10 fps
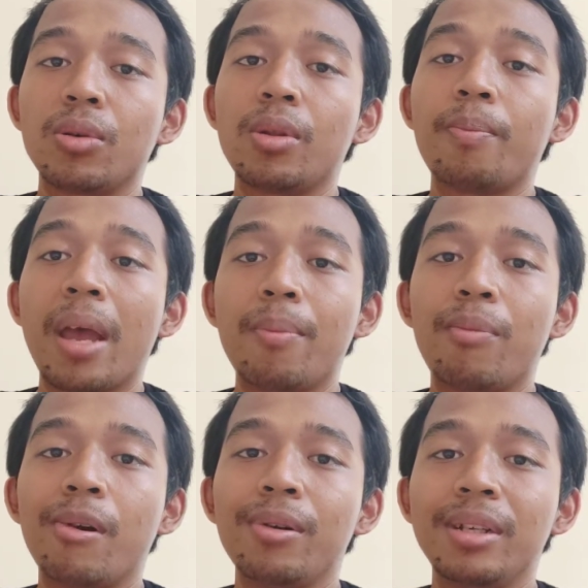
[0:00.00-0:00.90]
the
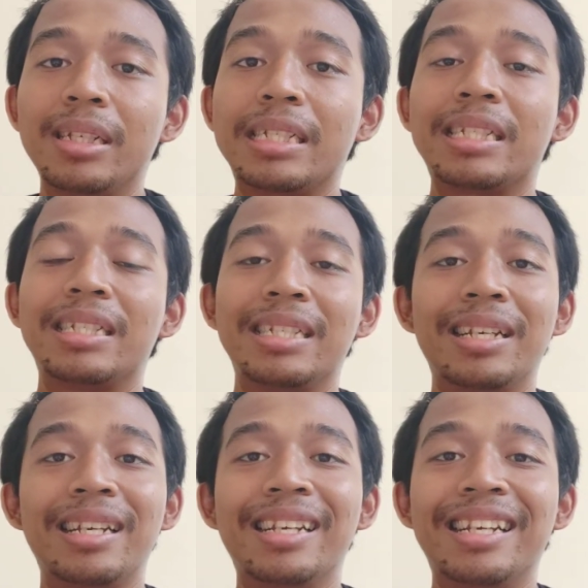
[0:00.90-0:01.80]
paper is
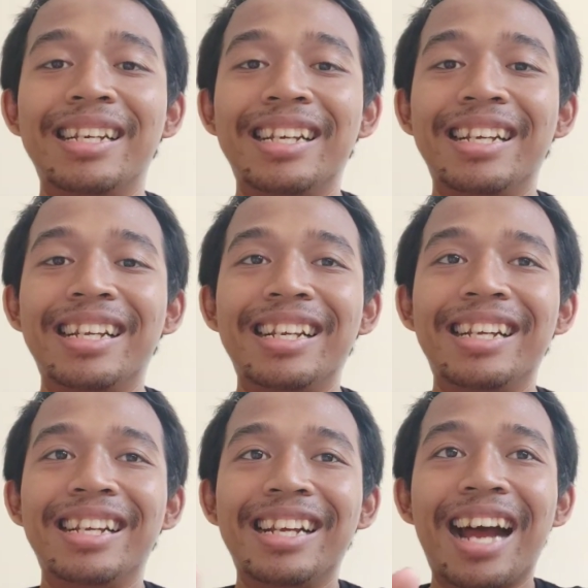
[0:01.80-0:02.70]

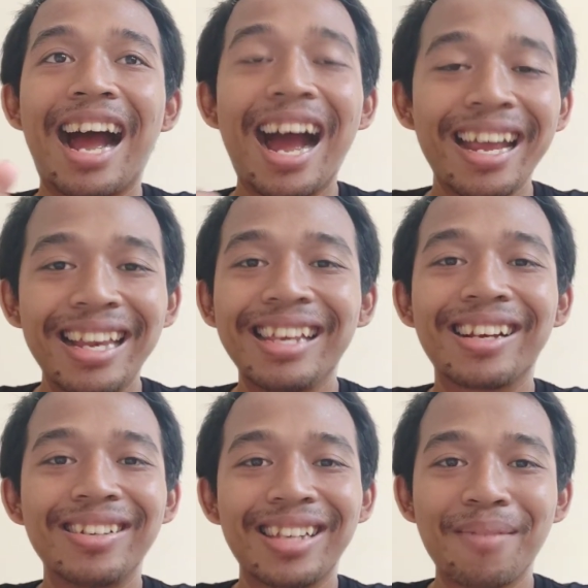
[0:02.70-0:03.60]
highly
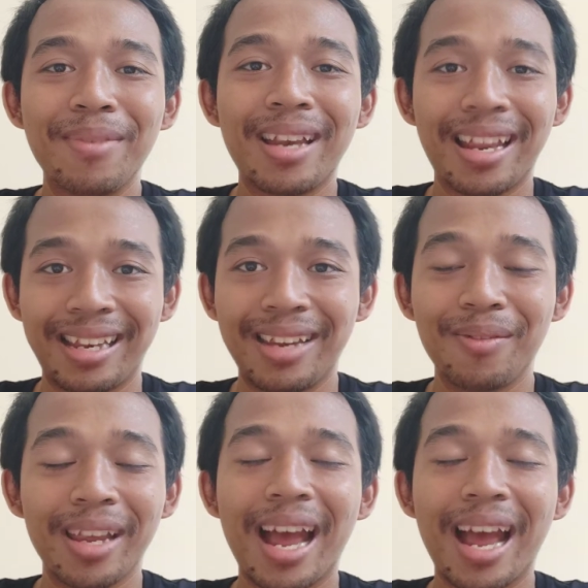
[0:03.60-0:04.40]
contaminated.